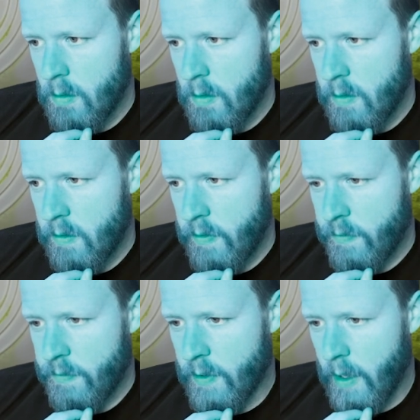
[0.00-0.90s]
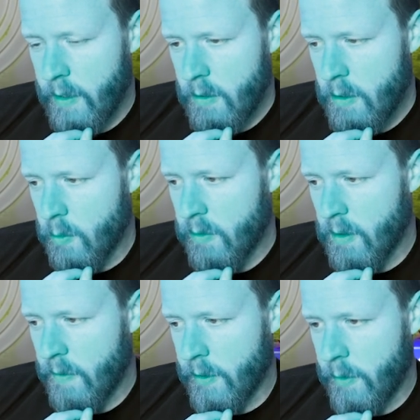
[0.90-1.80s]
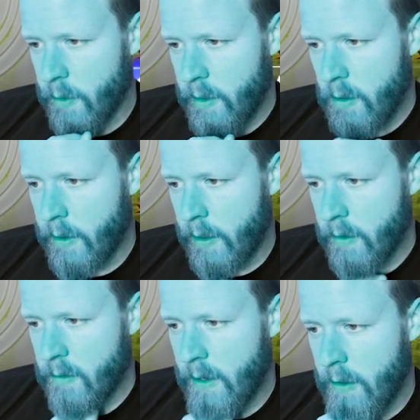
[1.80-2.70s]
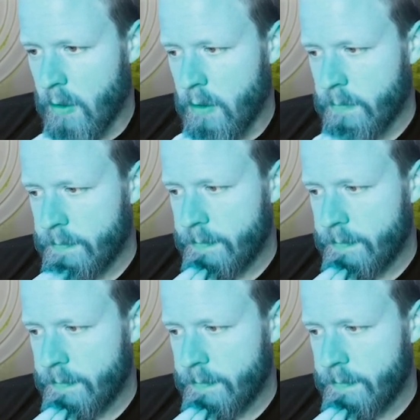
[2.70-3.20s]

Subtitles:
Is this flying? No, just lifelink, right? Okay, let's attack all.